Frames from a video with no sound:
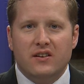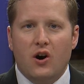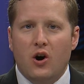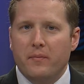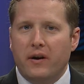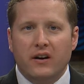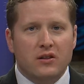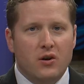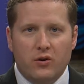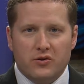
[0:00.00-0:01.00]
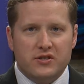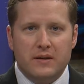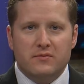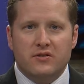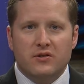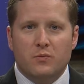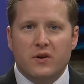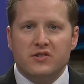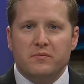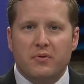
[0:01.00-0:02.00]
and all Marion locals seem to do
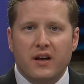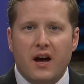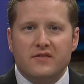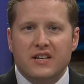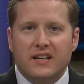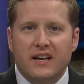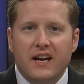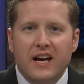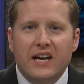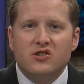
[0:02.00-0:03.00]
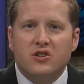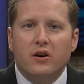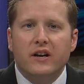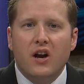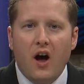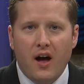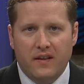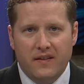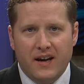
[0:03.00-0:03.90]
once the playoffs hit is turn it on.